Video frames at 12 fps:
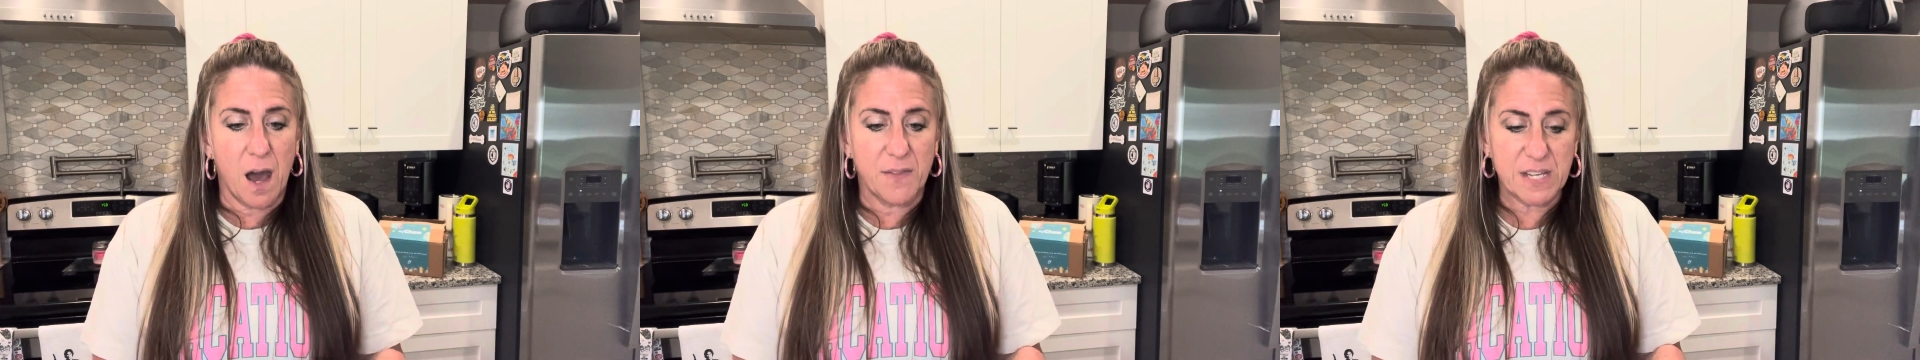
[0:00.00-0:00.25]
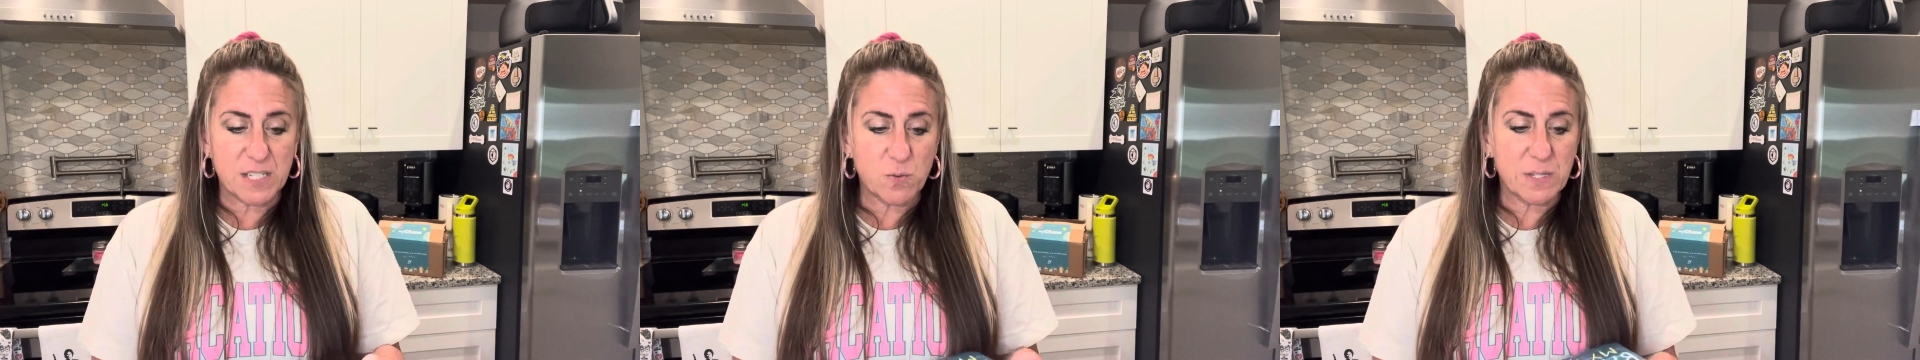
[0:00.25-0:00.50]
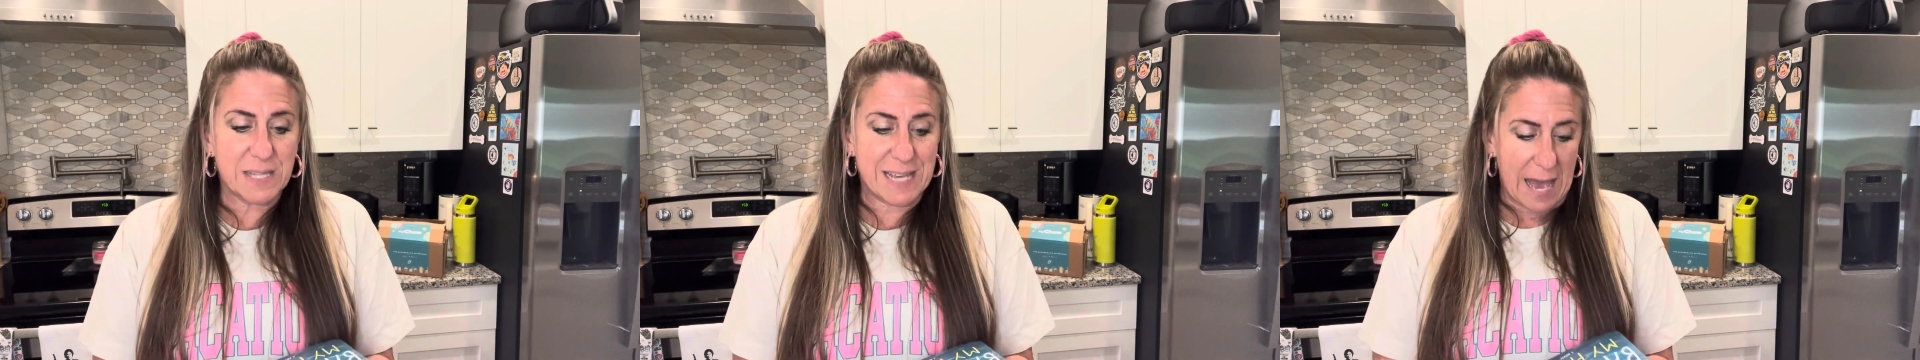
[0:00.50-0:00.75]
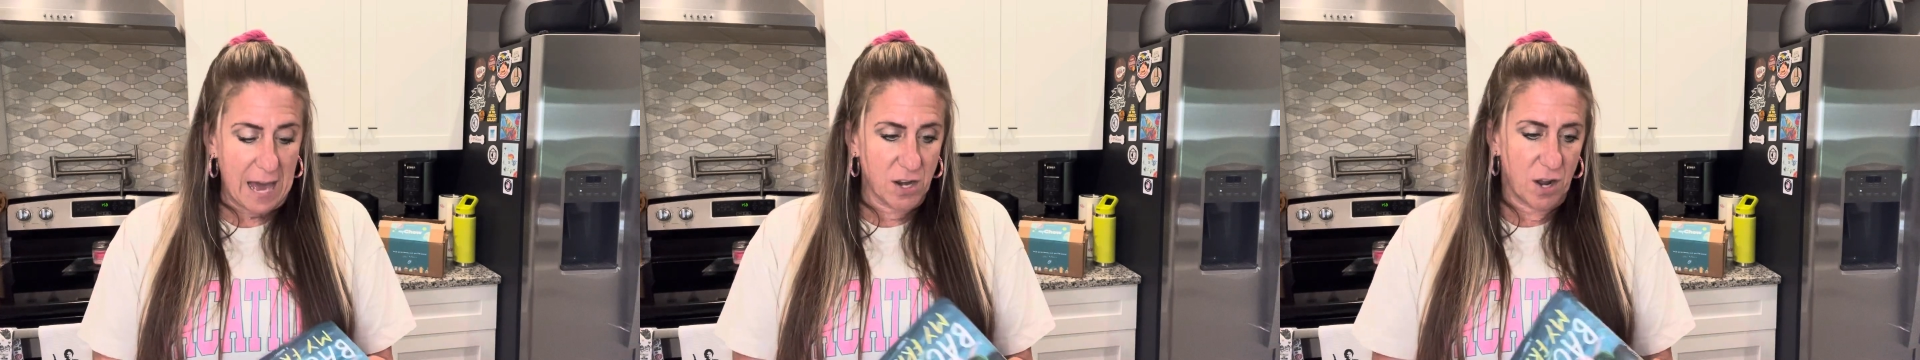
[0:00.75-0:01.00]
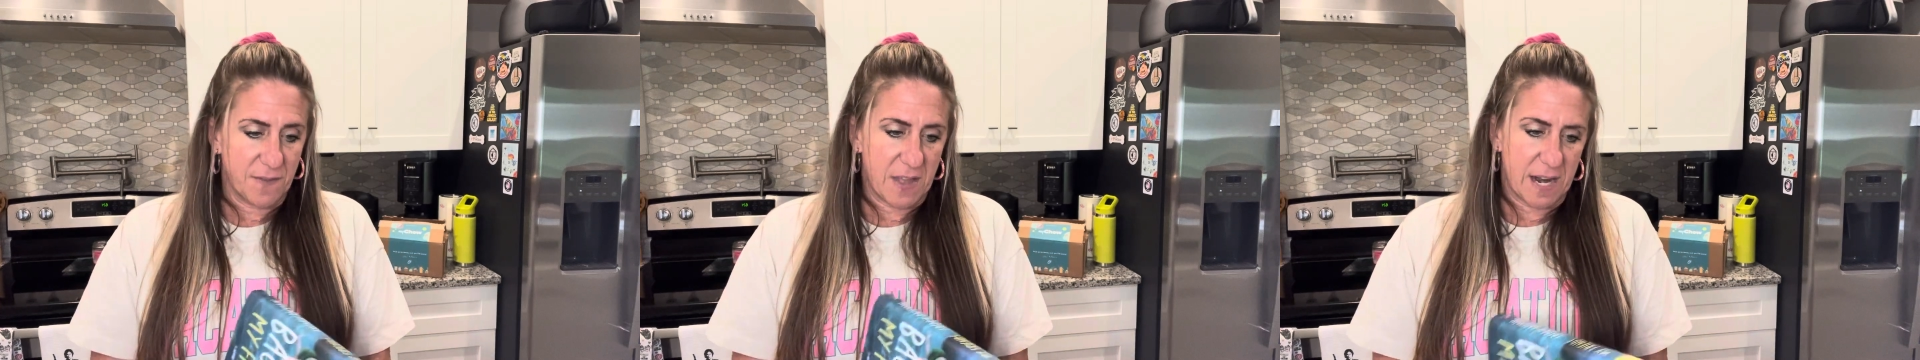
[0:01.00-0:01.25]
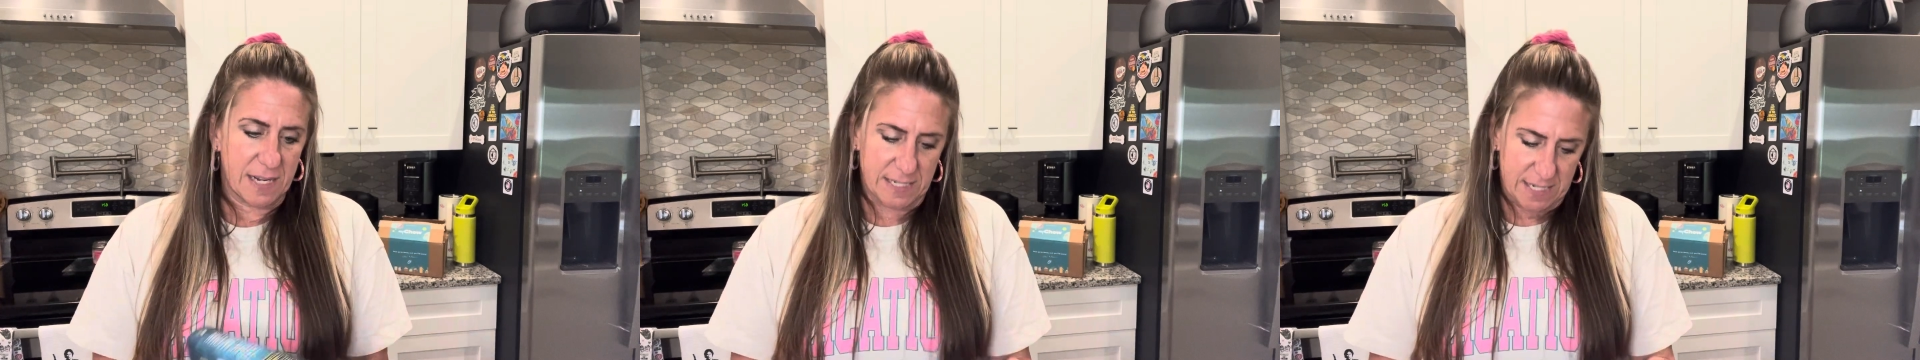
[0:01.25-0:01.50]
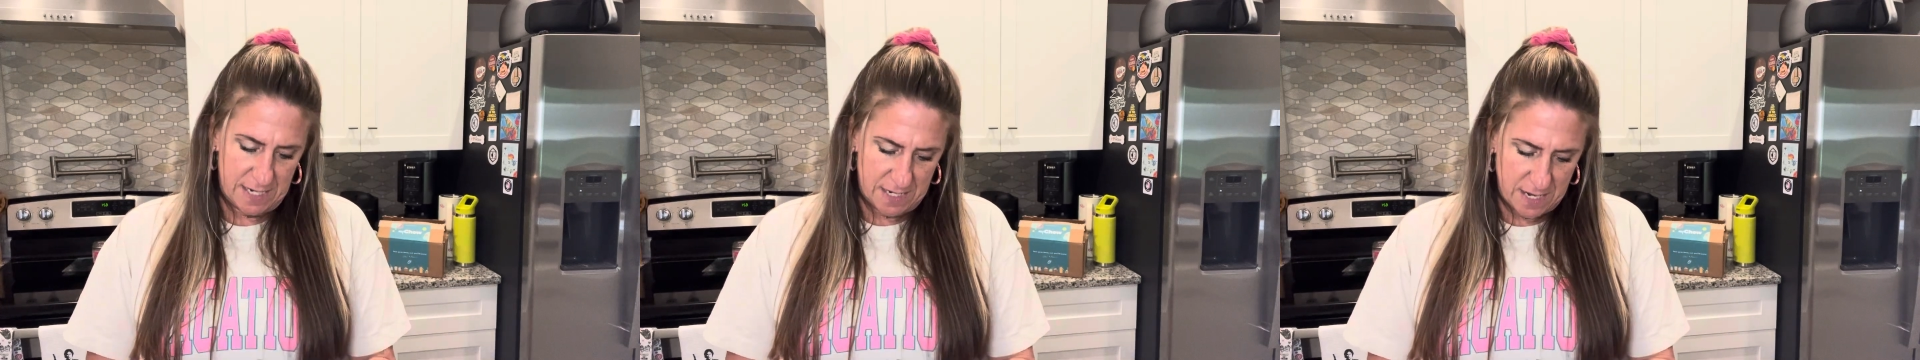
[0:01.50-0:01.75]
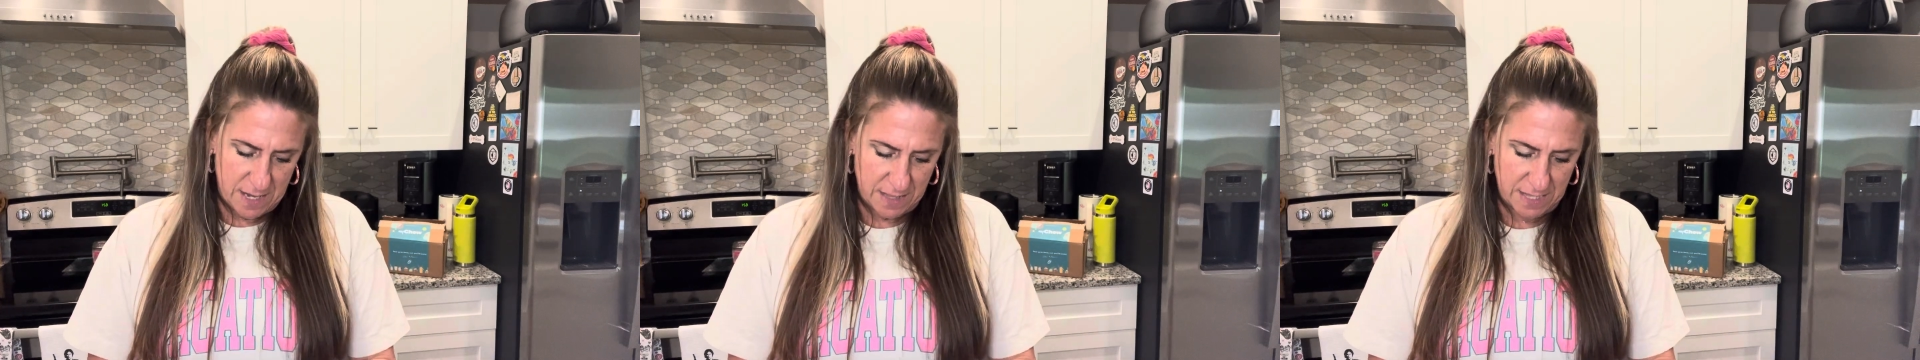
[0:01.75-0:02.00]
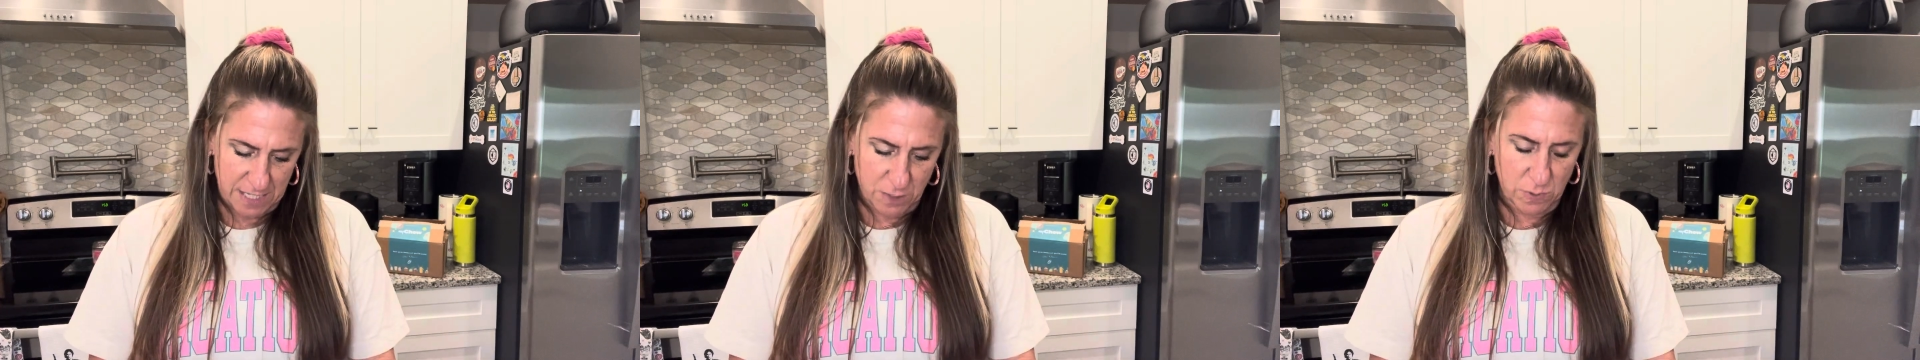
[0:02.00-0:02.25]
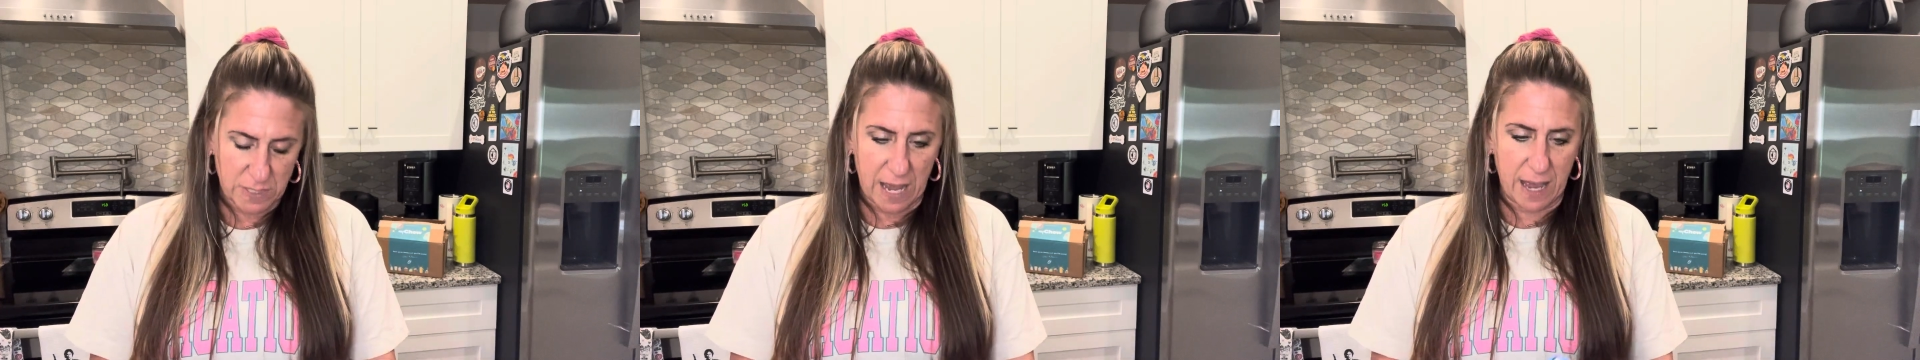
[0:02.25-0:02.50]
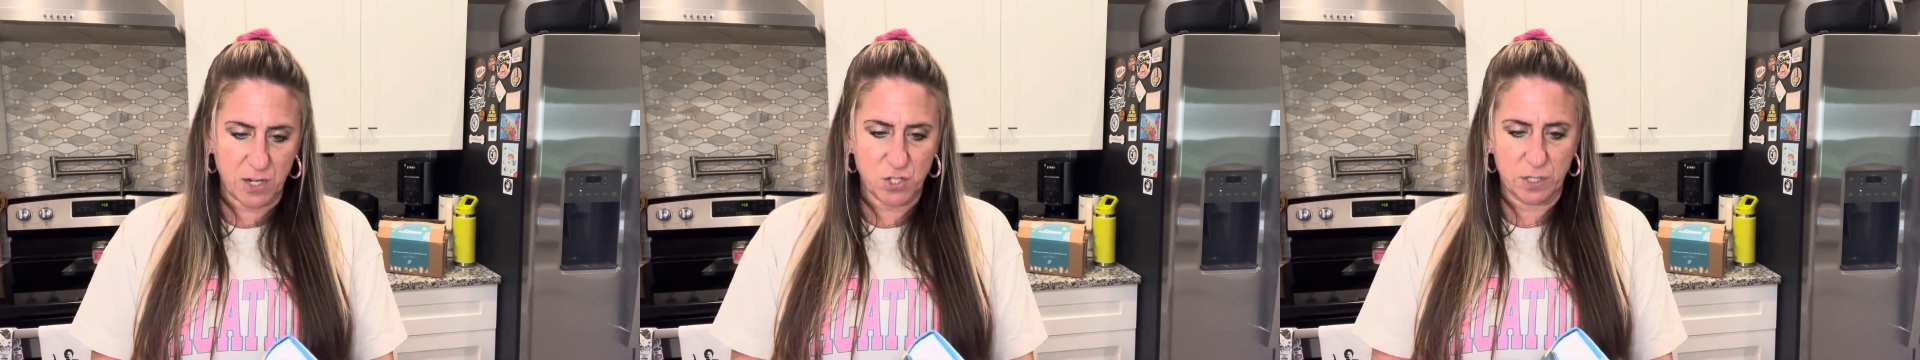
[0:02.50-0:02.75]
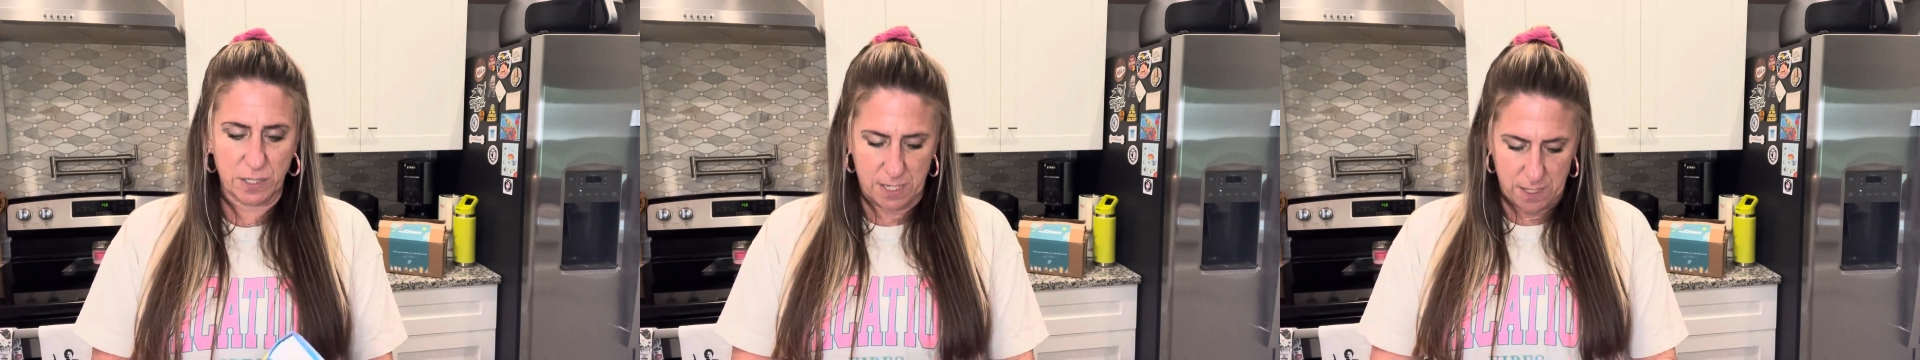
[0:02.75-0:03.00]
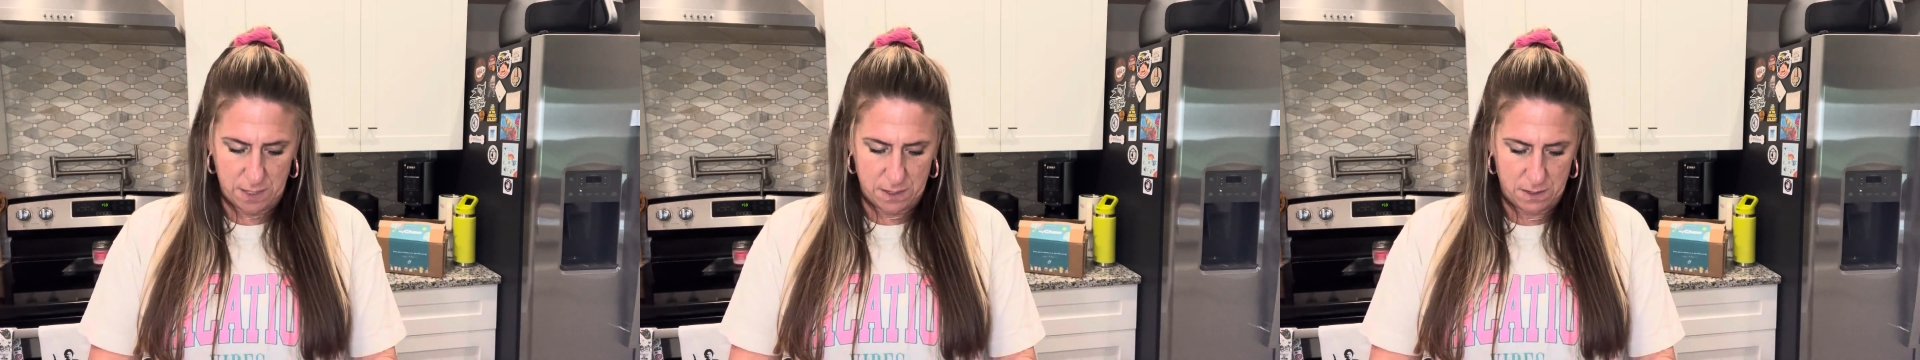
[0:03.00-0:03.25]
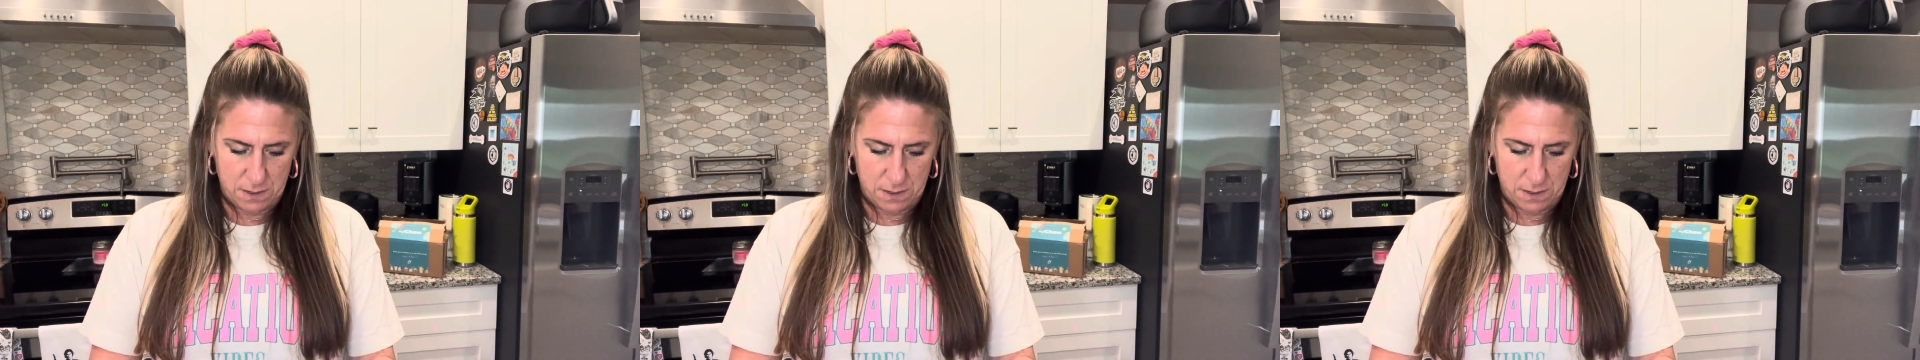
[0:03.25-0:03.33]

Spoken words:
This was the add-on that I did. This was actually,